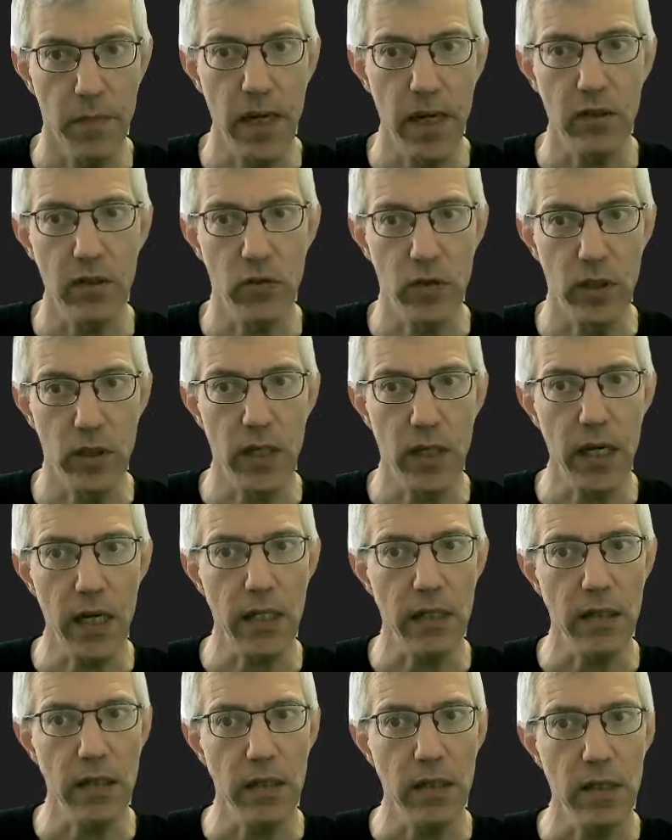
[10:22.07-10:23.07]
it back to
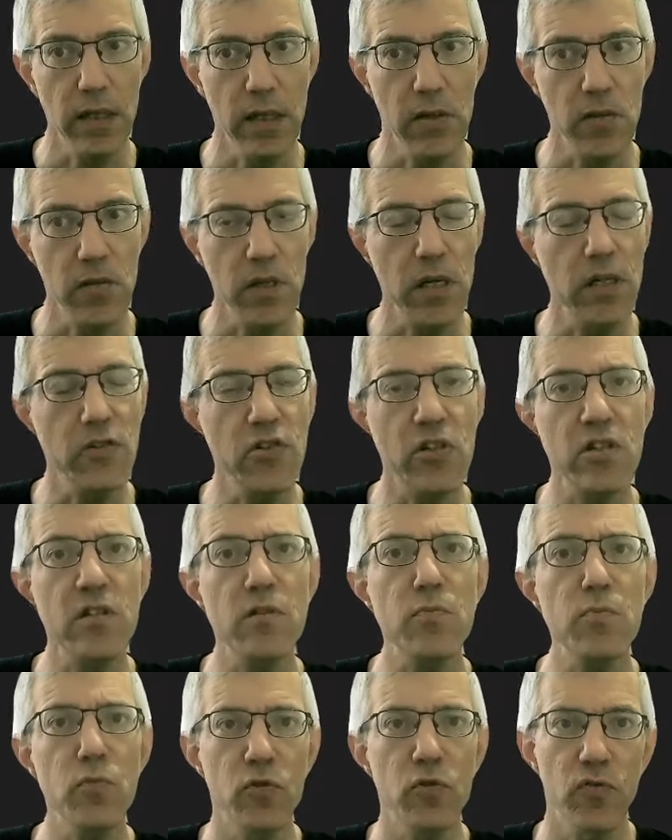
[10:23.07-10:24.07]
inline, you see it
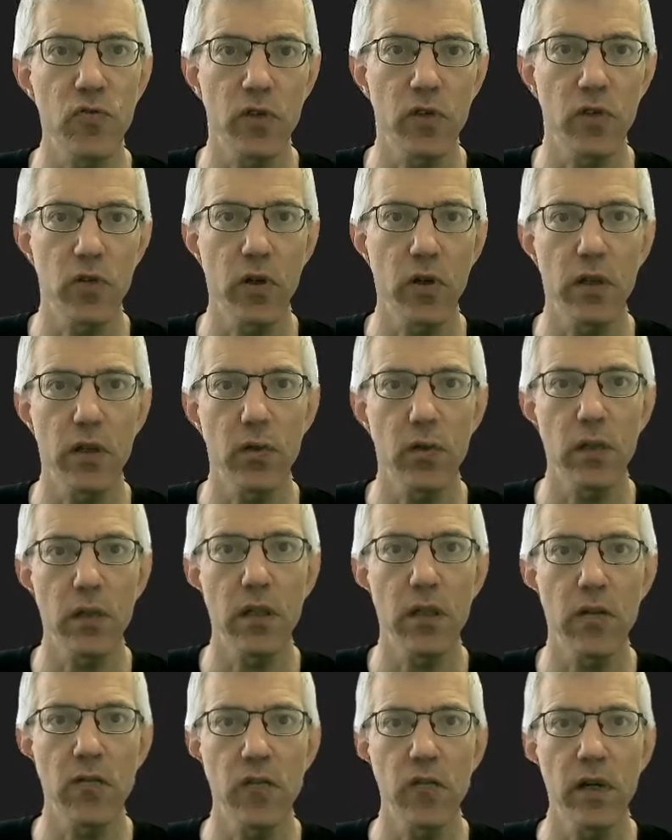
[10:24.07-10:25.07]
just moves together with
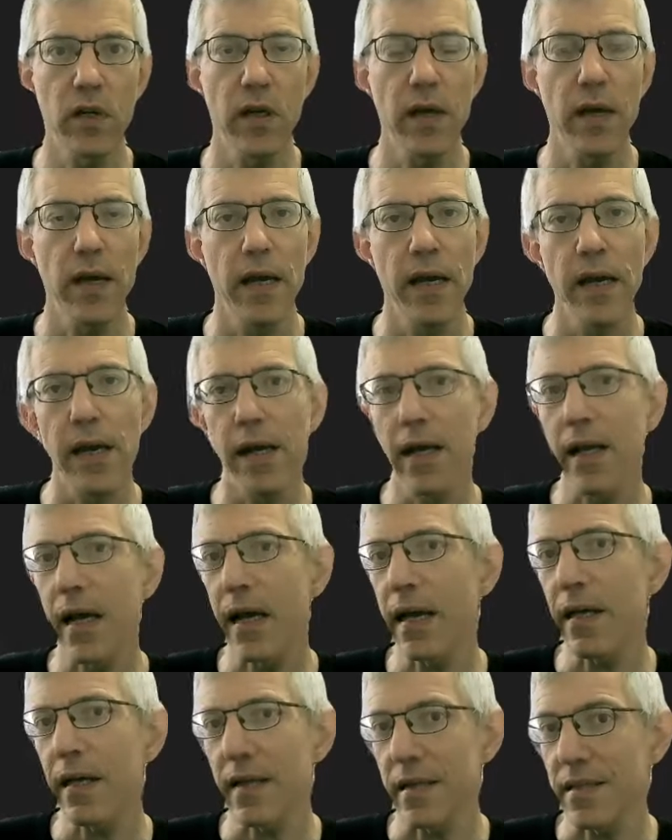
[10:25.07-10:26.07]
the div,
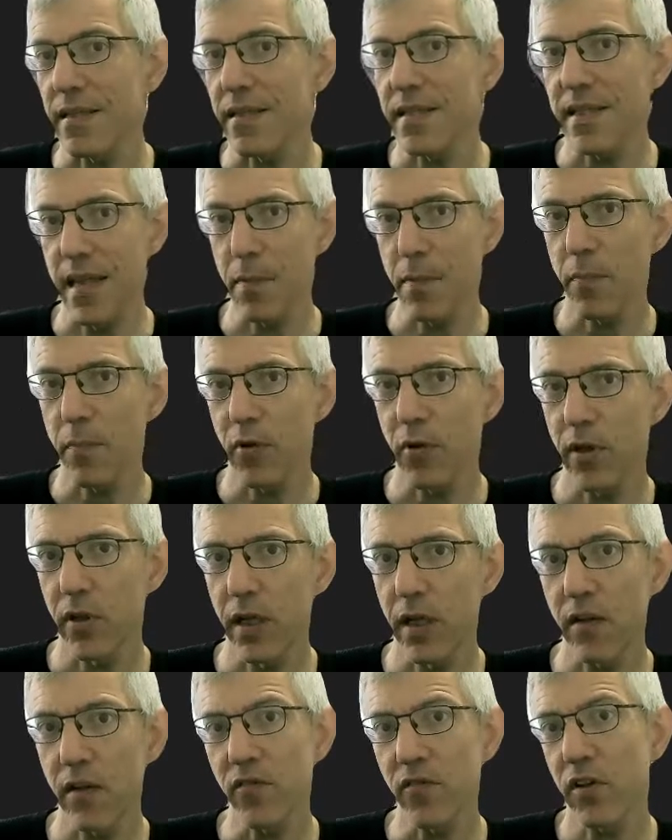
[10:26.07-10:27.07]
like a stamp
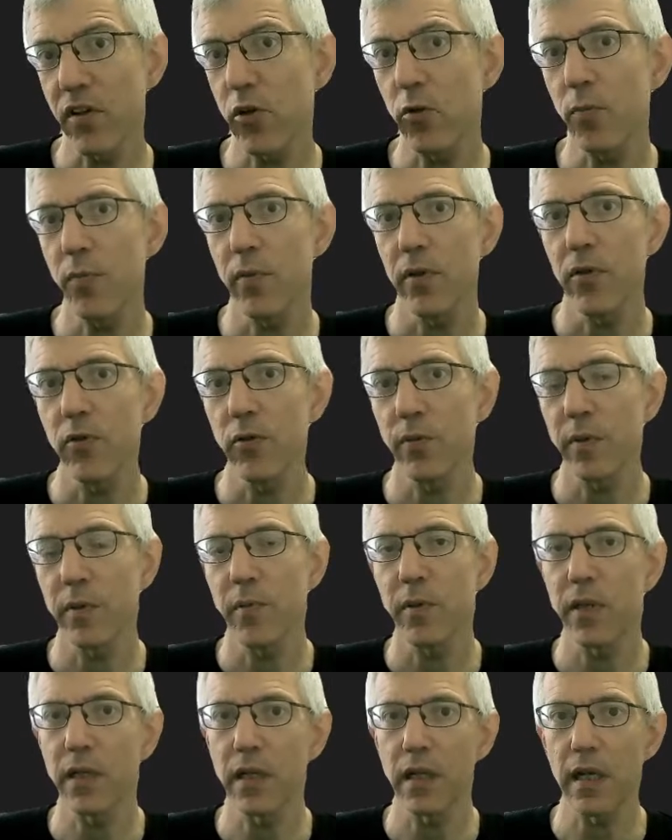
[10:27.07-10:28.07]
on an envelope. You
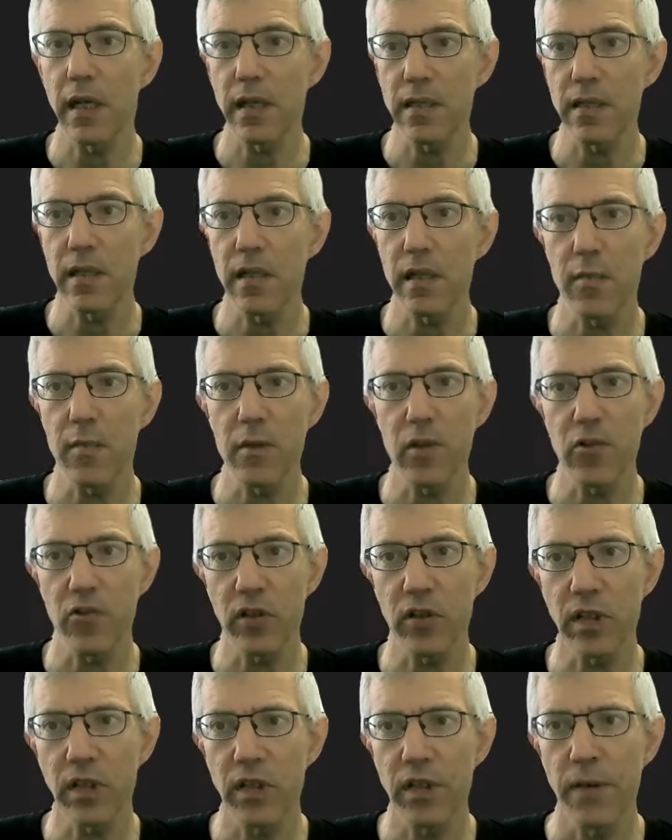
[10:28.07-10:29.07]
remember in class that I
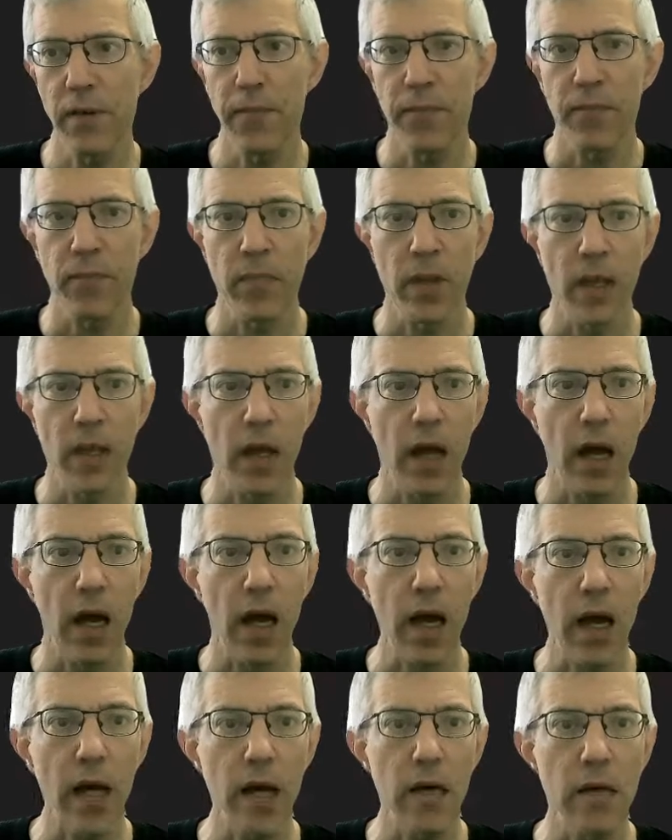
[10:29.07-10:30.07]
mentioned it.
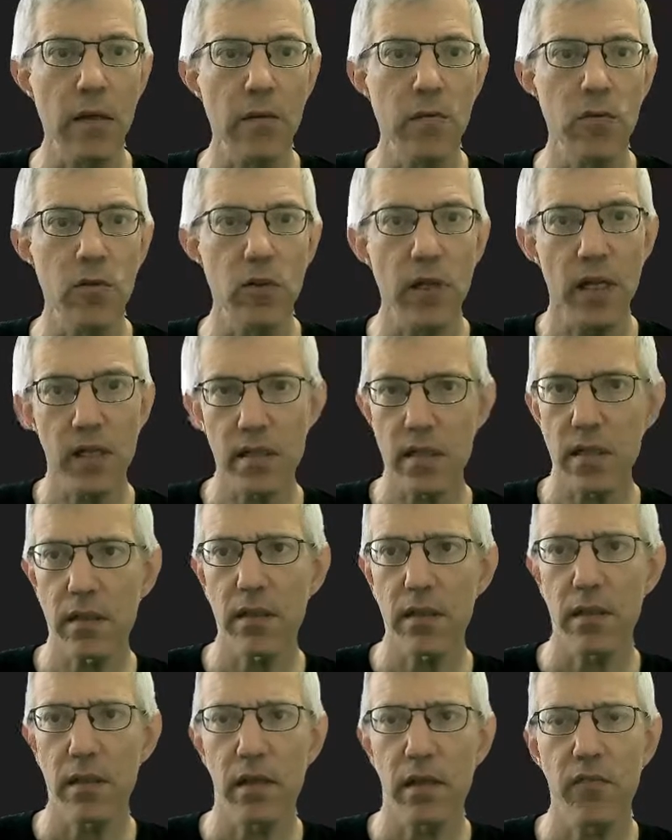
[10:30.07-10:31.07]
So that's
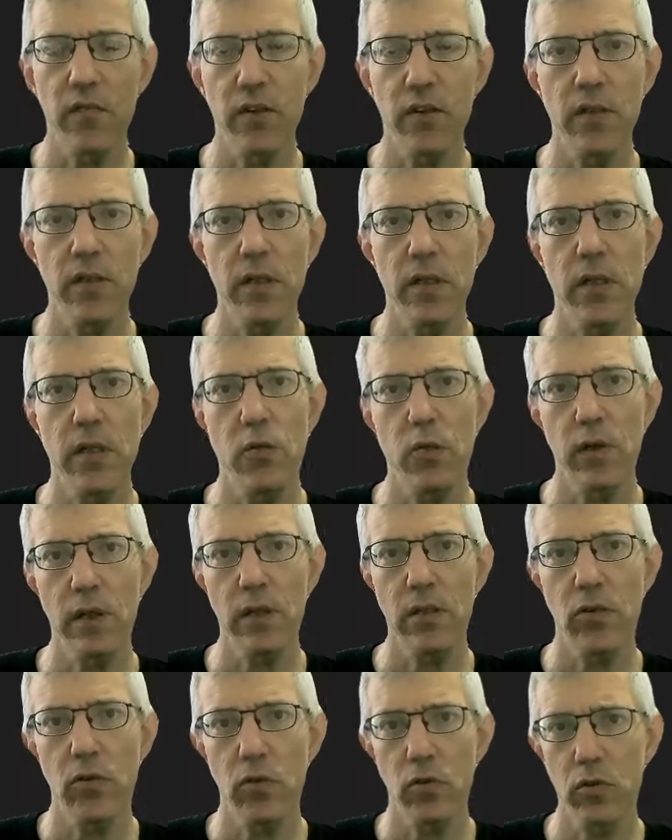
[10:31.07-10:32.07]
it, a very
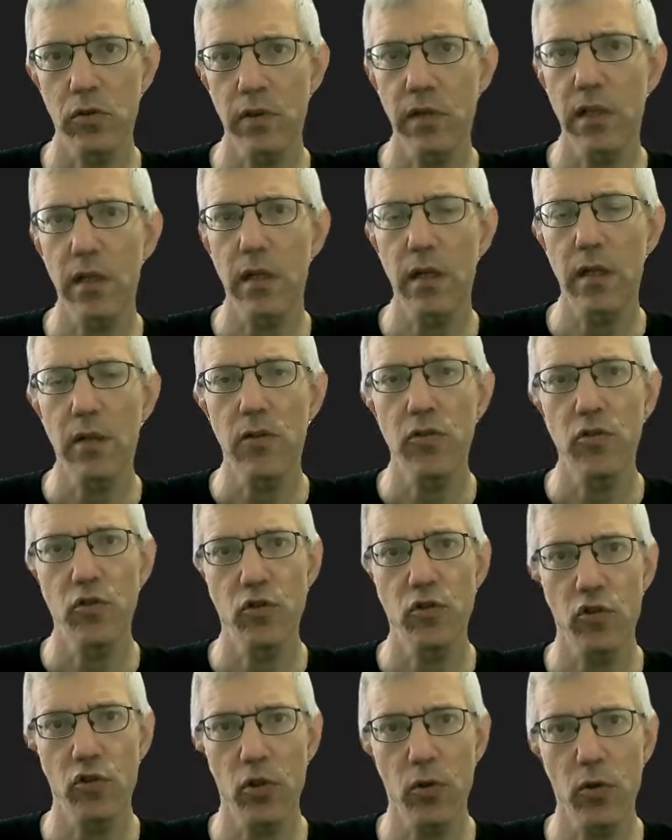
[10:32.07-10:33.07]
quick tutorial
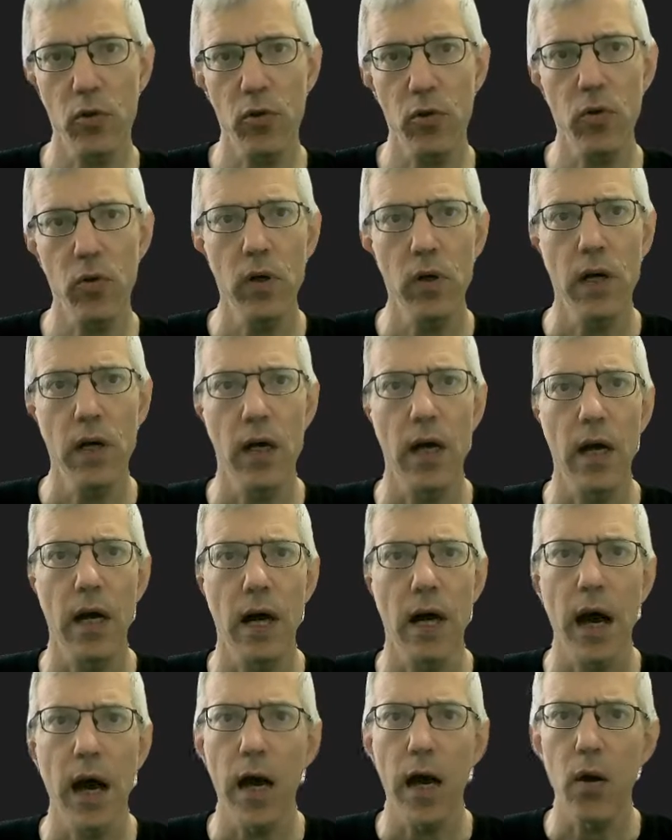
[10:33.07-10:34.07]
to show you
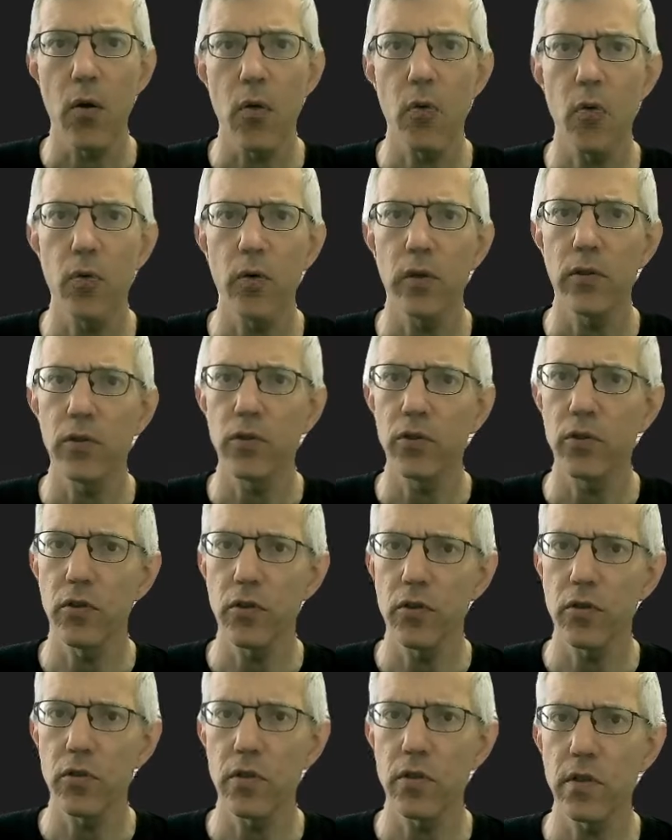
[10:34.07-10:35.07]
how to
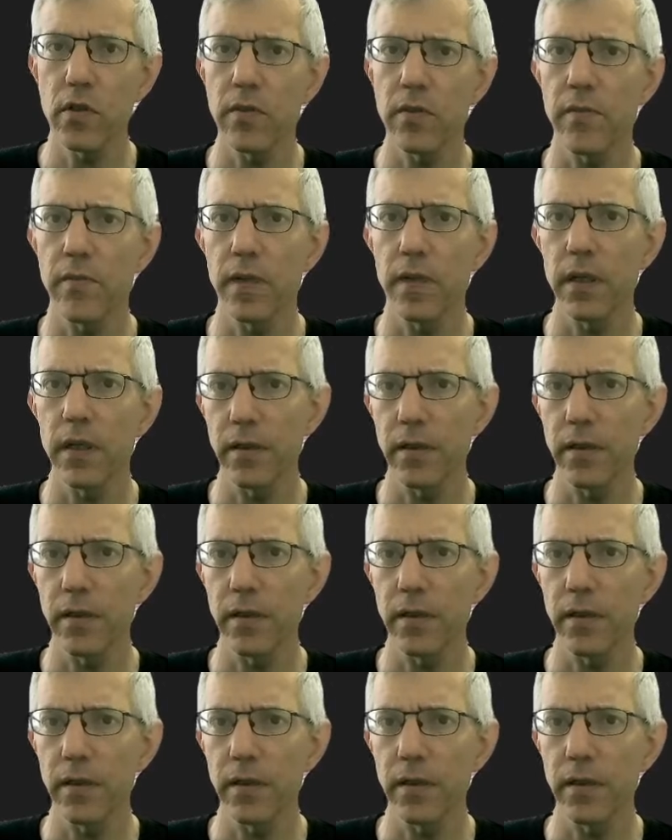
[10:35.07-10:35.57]
use